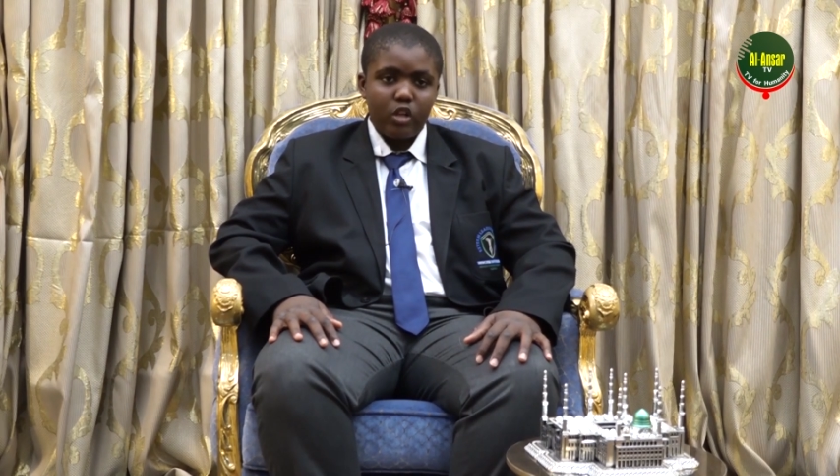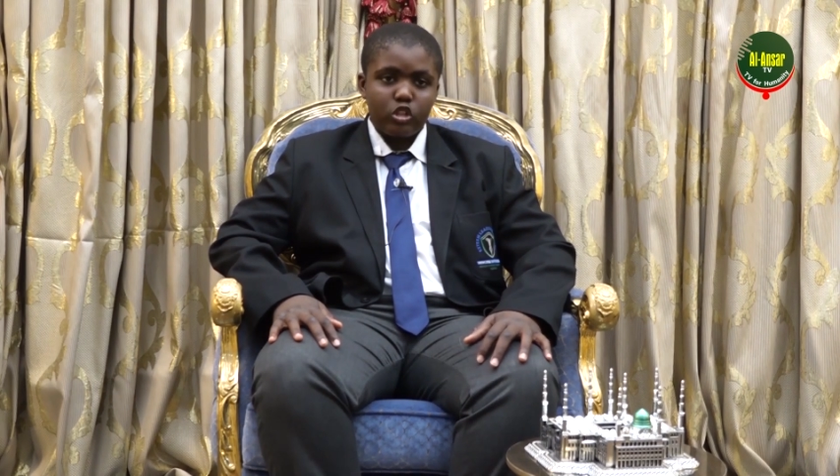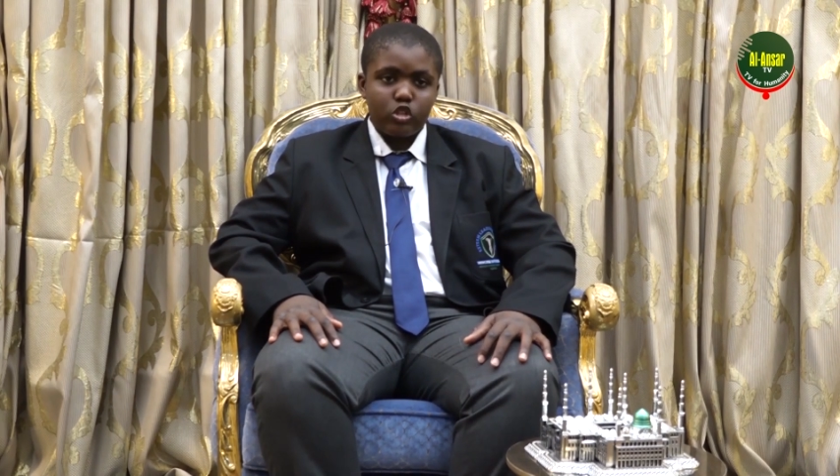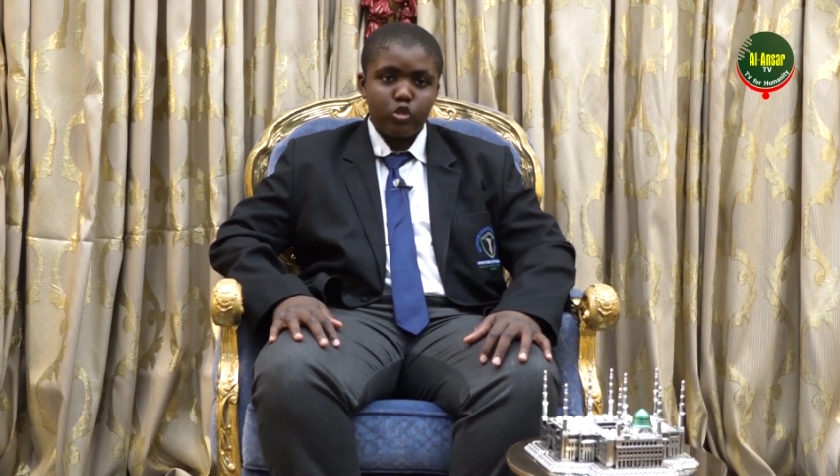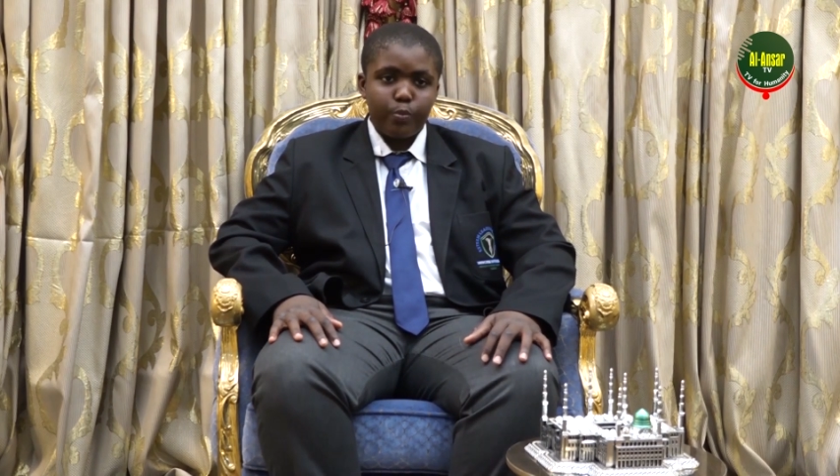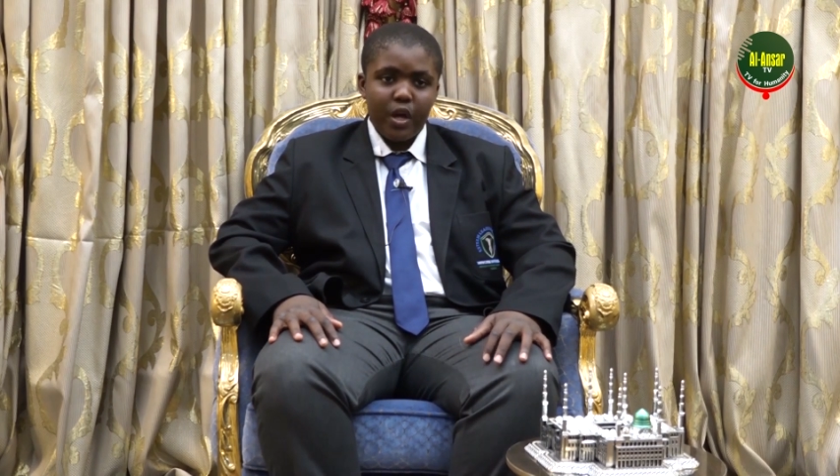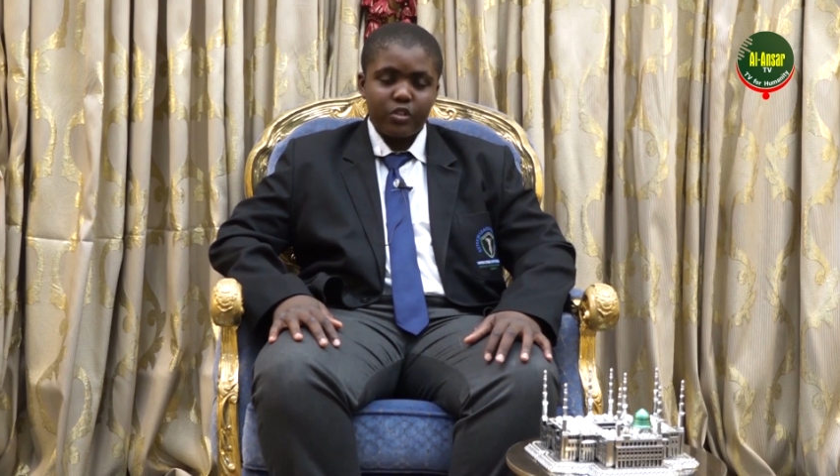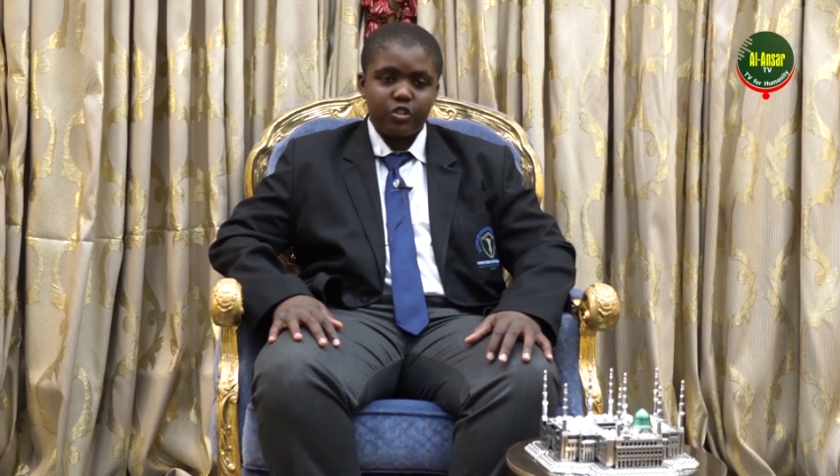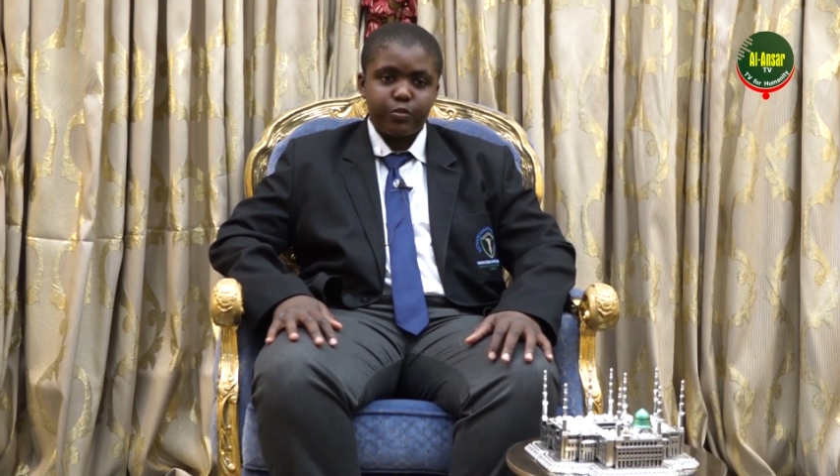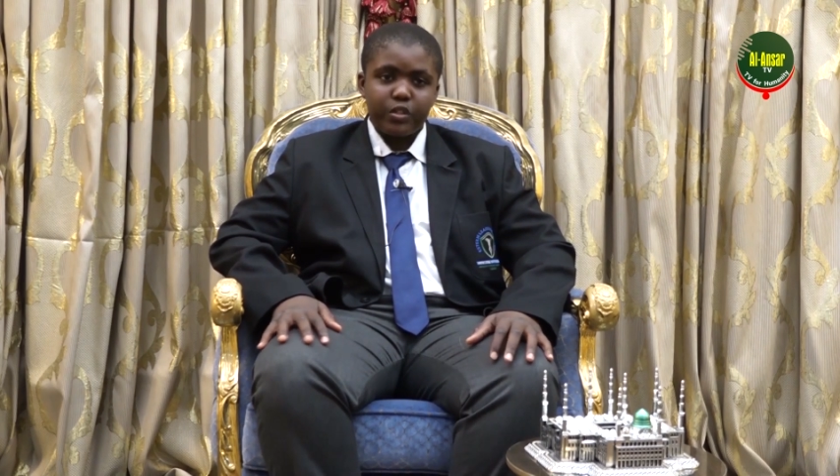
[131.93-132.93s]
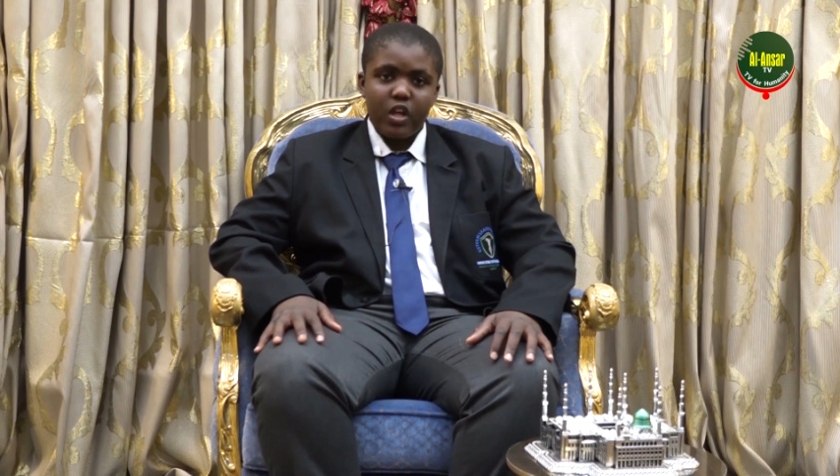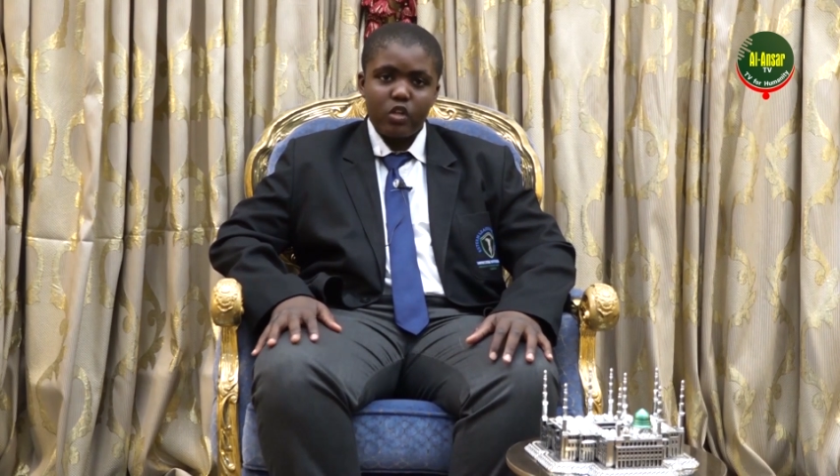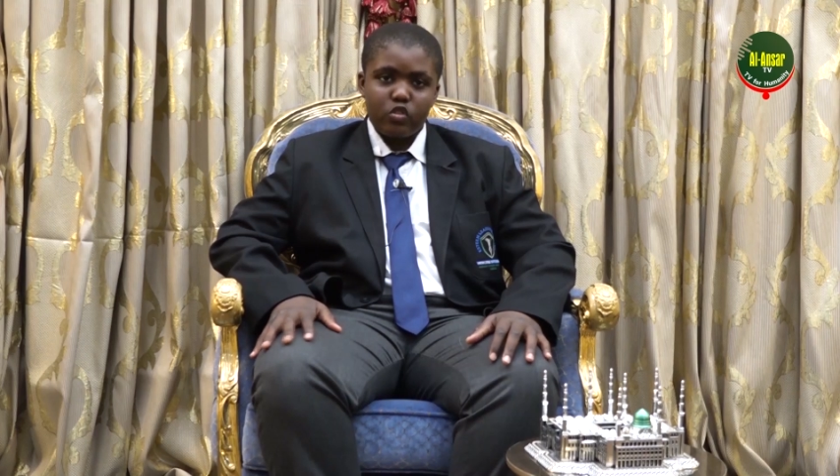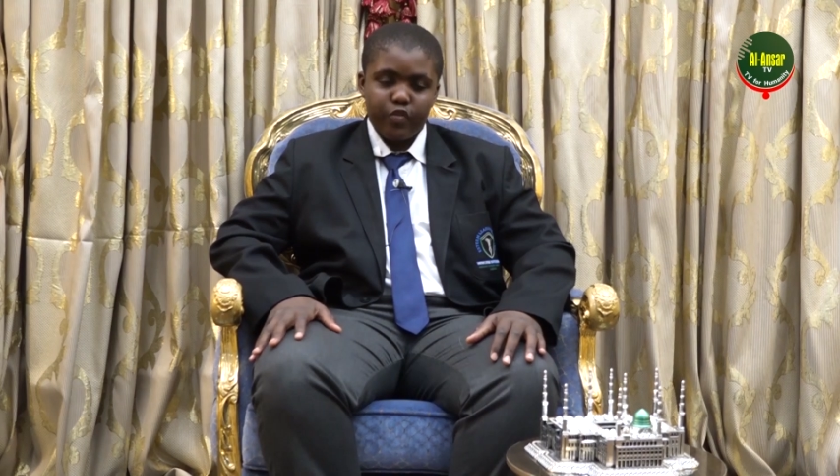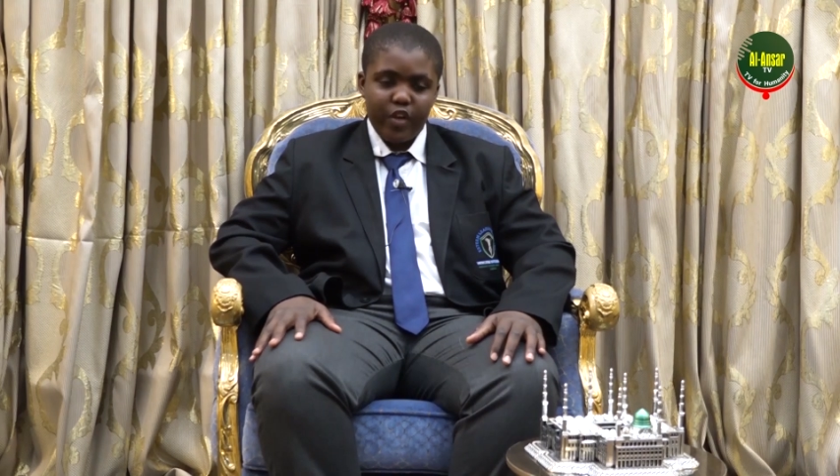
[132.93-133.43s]
and the two parties
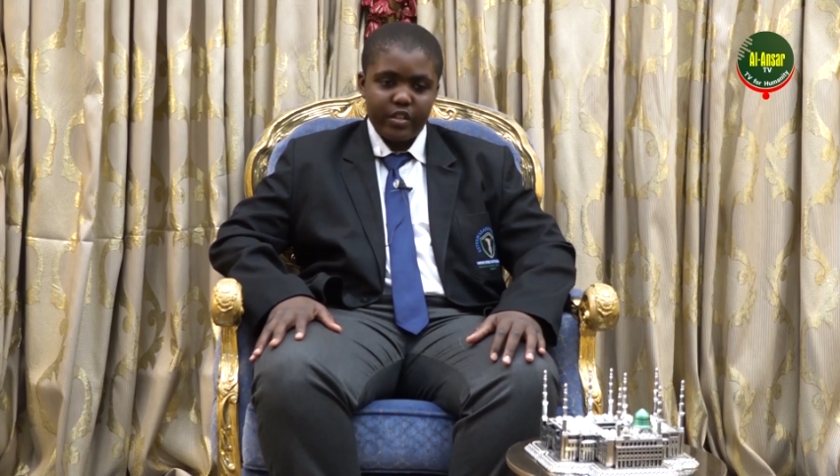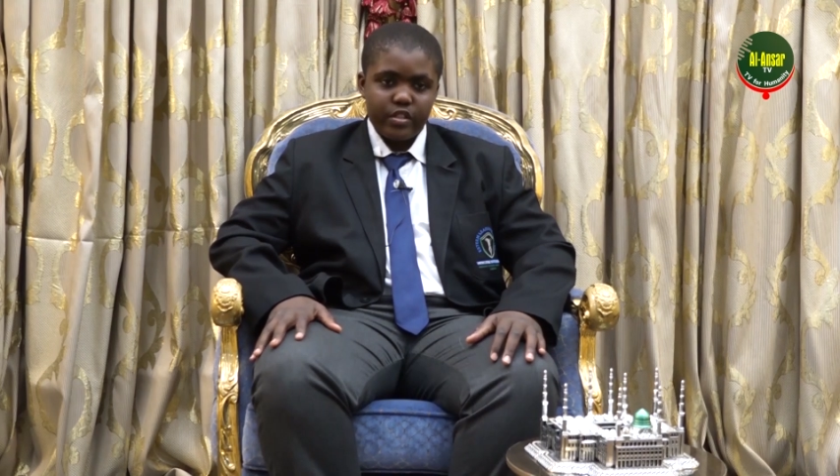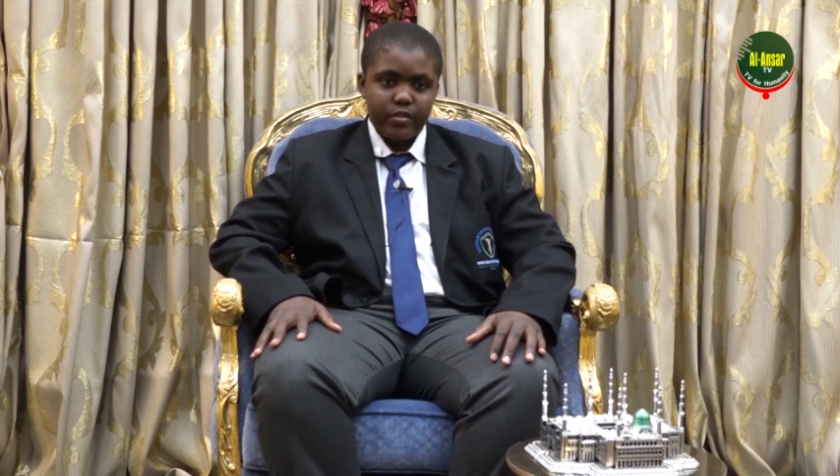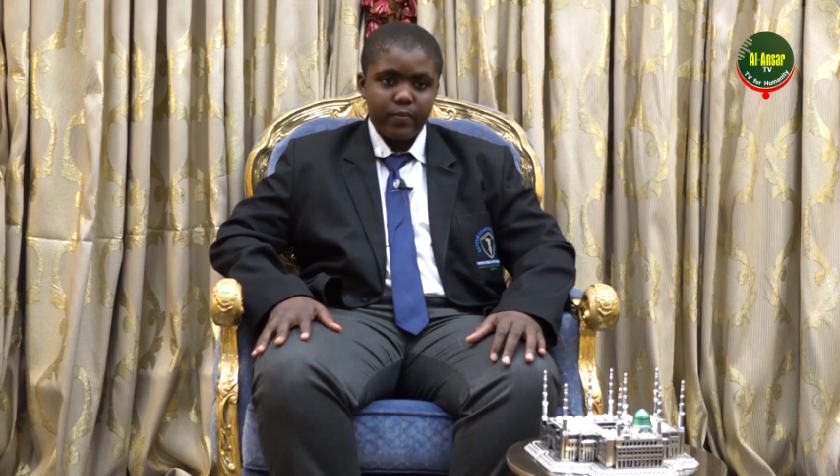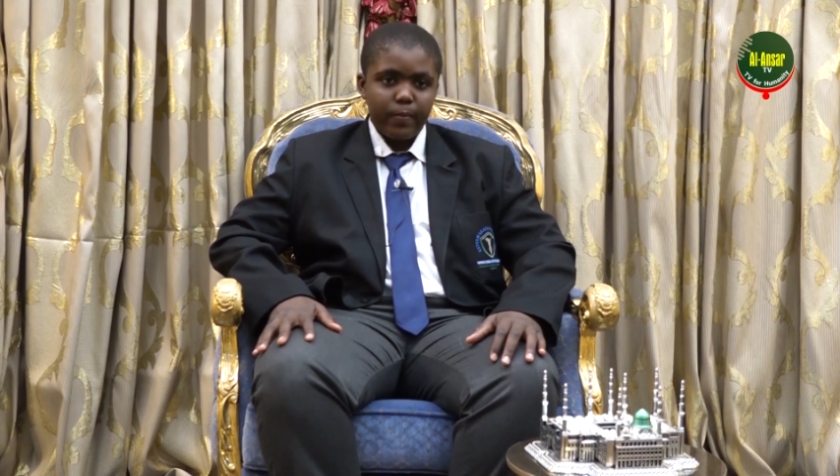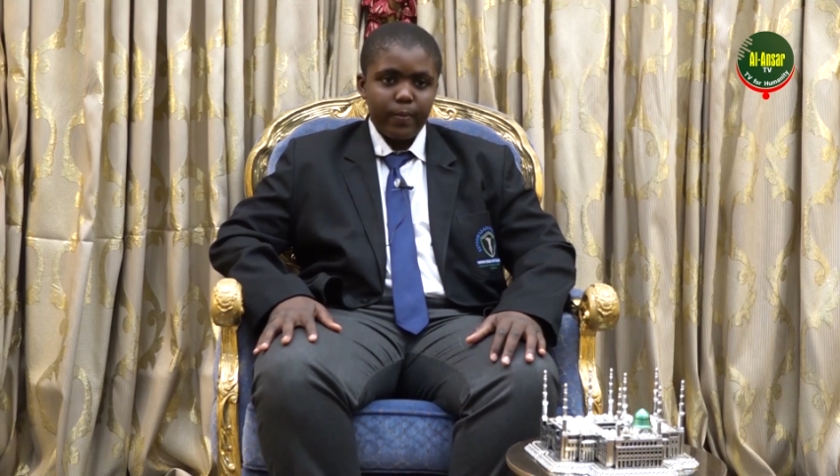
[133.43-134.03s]
began to fight.